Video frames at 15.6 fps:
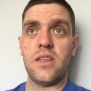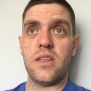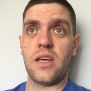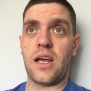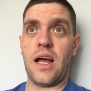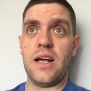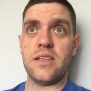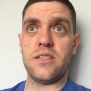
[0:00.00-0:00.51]
the
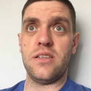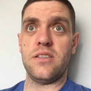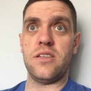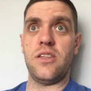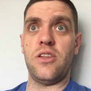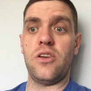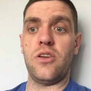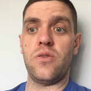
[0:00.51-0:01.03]
gases
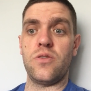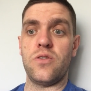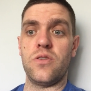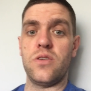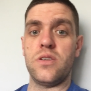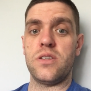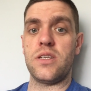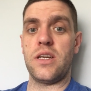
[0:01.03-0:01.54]
and the
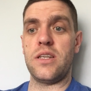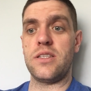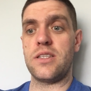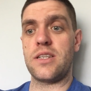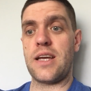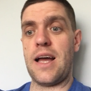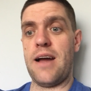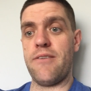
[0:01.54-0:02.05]
nutrients, it's
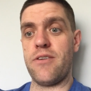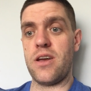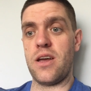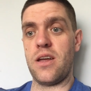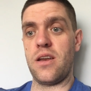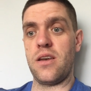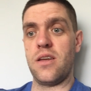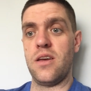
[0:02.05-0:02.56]

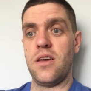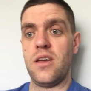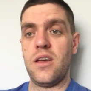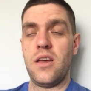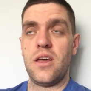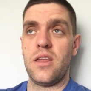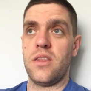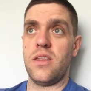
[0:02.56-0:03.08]
carrying
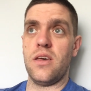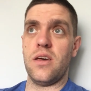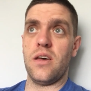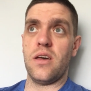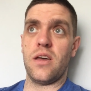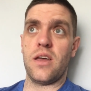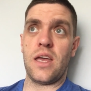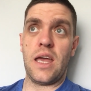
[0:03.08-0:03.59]

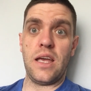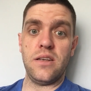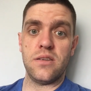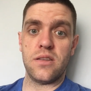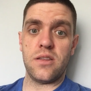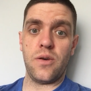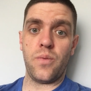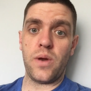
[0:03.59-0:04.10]
the heat
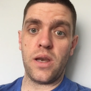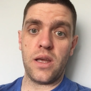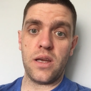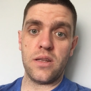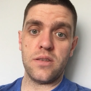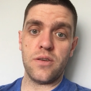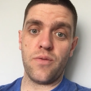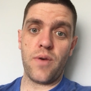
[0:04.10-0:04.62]
that we
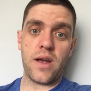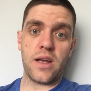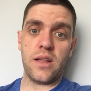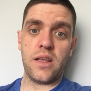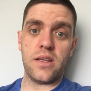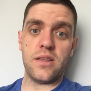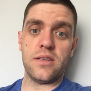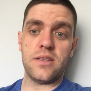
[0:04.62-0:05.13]
need to
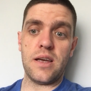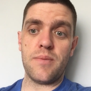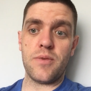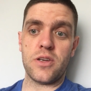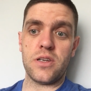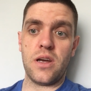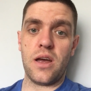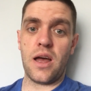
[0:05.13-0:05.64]
regulate the
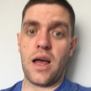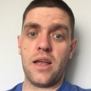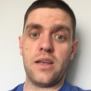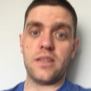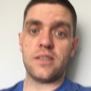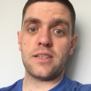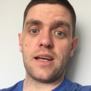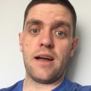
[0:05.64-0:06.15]
temperature, and
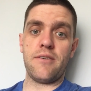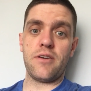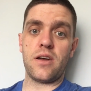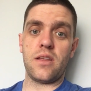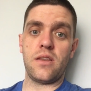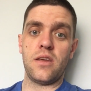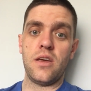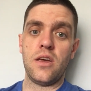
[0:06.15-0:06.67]
it's
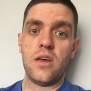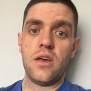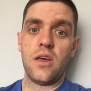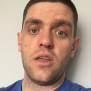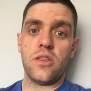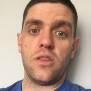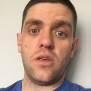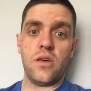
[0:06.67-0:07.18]
carrying
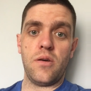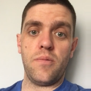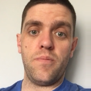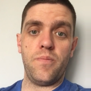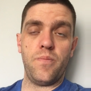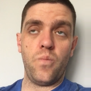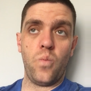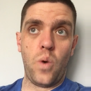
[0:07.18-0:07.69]
the
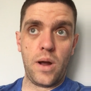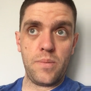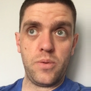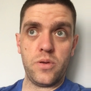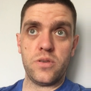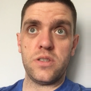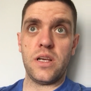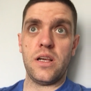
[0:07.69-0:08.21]
white
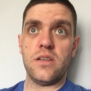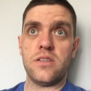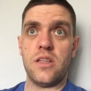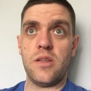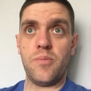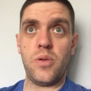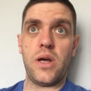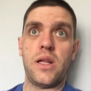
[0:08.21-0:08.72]
blood cells and
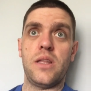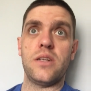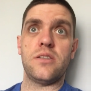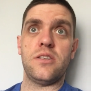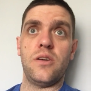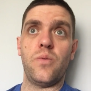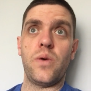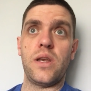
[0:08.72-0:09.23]
the
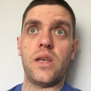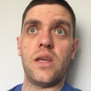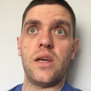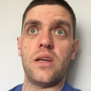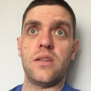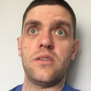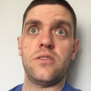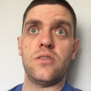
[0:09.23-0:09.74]
platelets that we
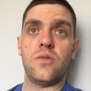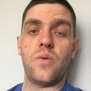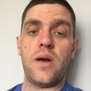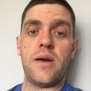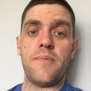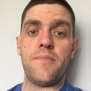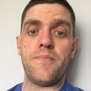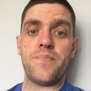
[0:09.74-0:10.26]
need to
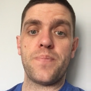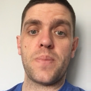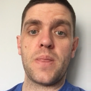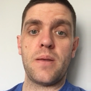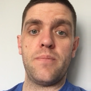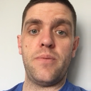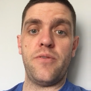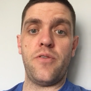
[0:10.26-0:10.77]

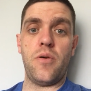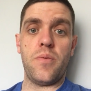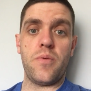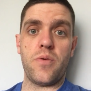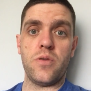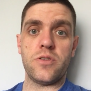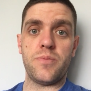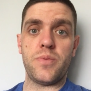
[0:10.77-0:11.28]
perform the
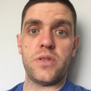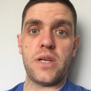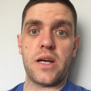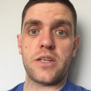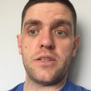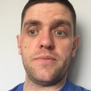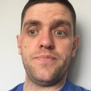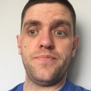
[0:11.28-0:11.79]
roles of
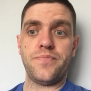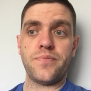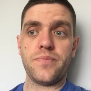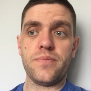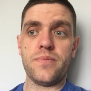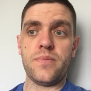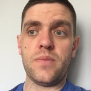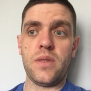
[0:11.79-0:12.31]
protection.
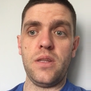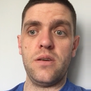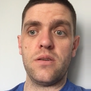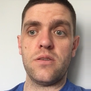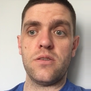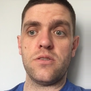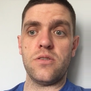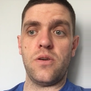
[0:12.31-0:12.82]

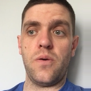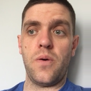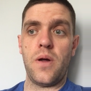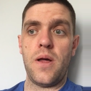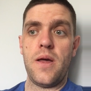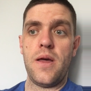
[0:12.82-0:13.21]
So